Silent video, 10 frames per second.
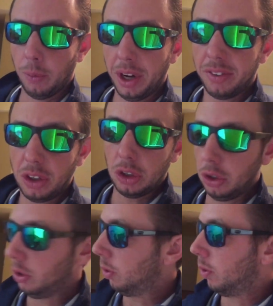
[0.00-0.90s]
Whatever you
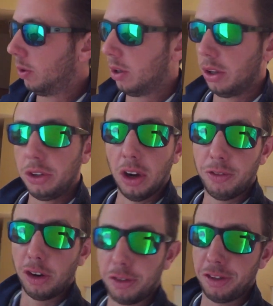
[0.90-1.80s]
do,
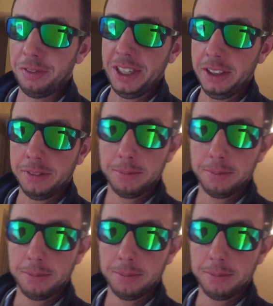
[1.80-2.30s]
don't vote for me.